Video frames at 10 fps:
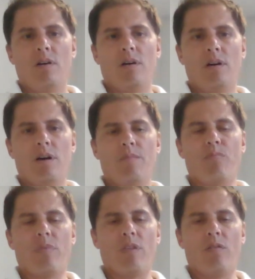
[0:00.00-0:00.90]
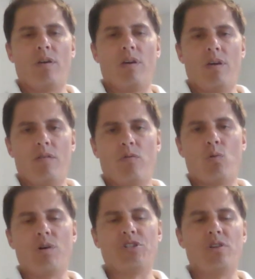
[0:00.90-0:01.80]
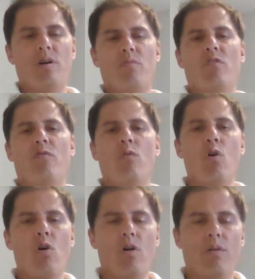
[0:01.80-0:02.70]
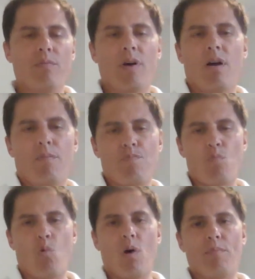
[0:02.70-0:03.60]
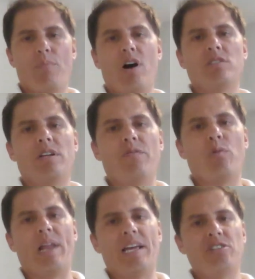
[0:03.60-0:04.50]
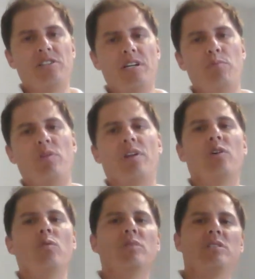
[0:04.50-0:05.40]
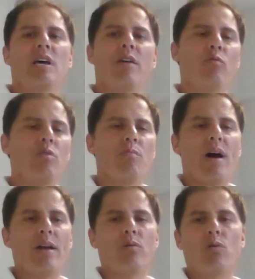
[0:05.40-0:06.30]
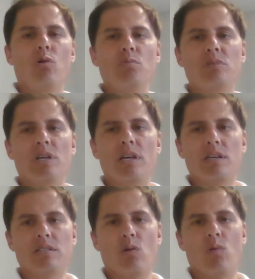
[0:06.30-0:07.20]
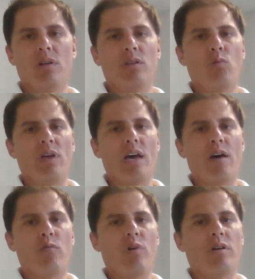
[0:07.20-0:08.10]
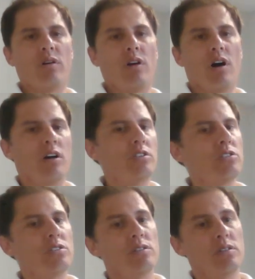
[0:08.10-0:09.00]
Um, for question number four, one positive relationship that humans have with microbes is the one that we have with our guts